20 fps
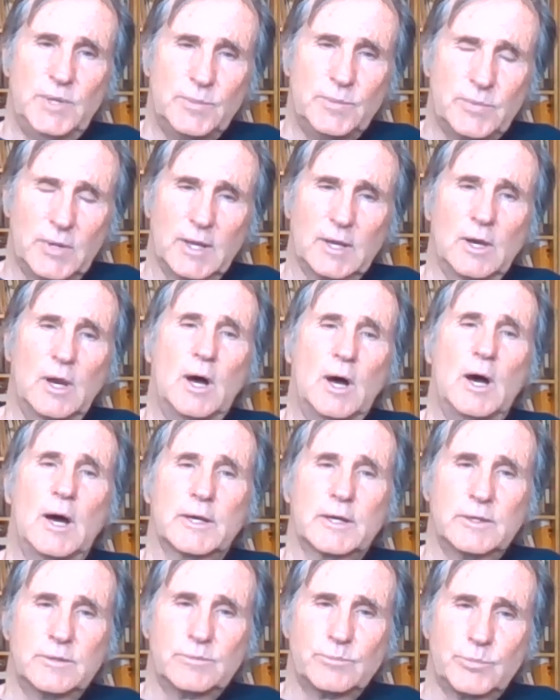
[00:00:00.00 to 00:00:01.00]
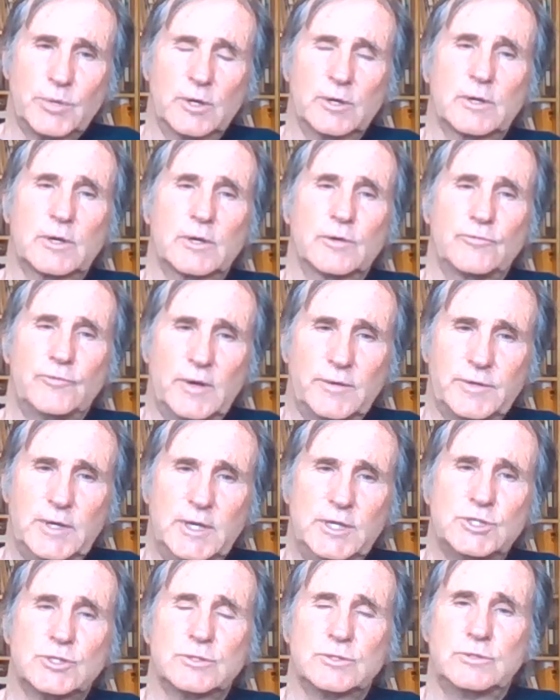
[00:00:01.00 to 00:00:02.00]
people like Locke and Burke are
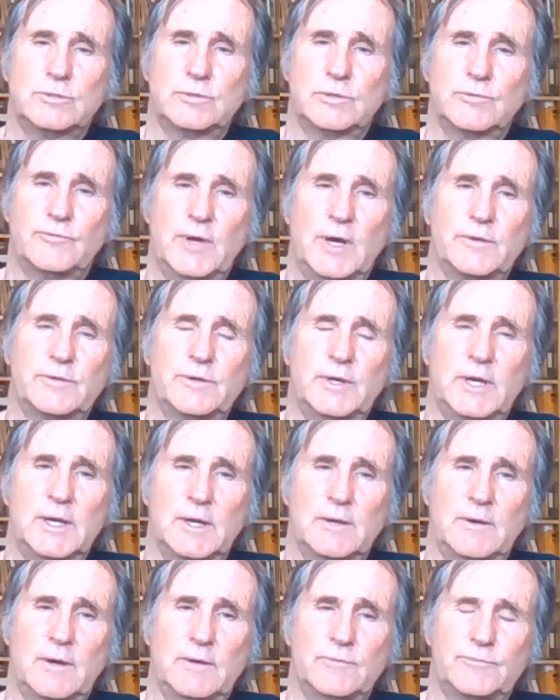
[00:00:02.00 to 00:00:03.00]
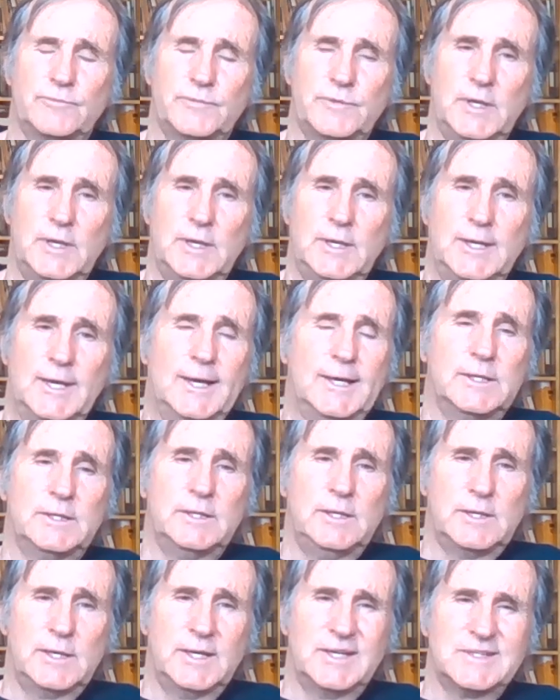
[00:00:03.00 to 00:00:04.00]
foundation to the founding of the
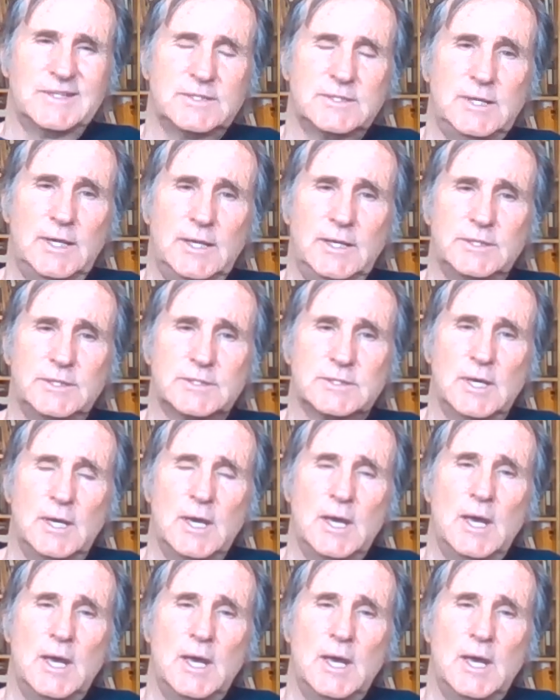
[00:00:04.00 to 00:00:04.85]
United States.